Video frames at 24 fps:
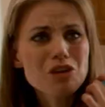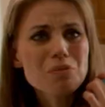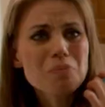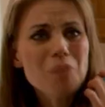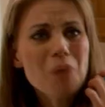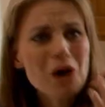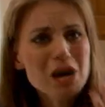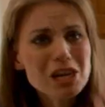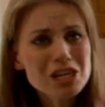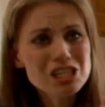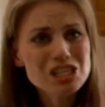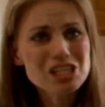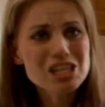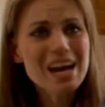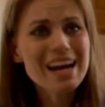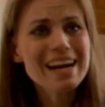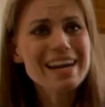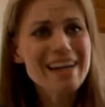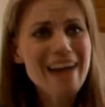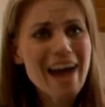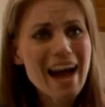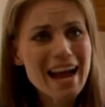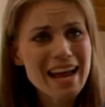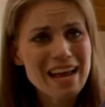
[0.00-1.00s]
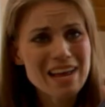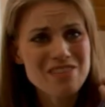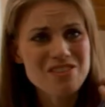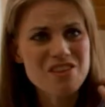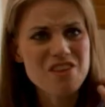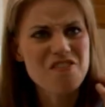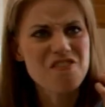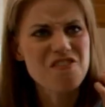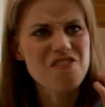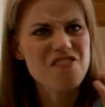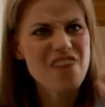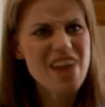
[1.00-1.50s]
You punched a guy in
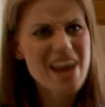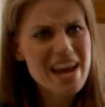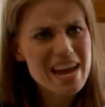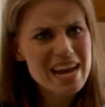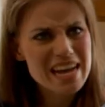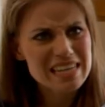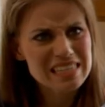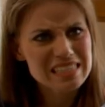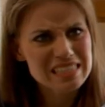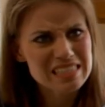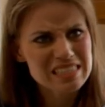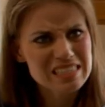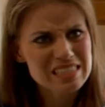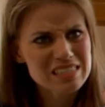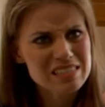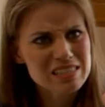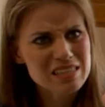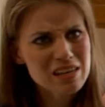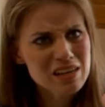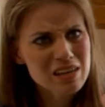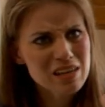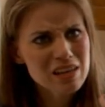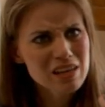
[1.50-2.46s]
the face!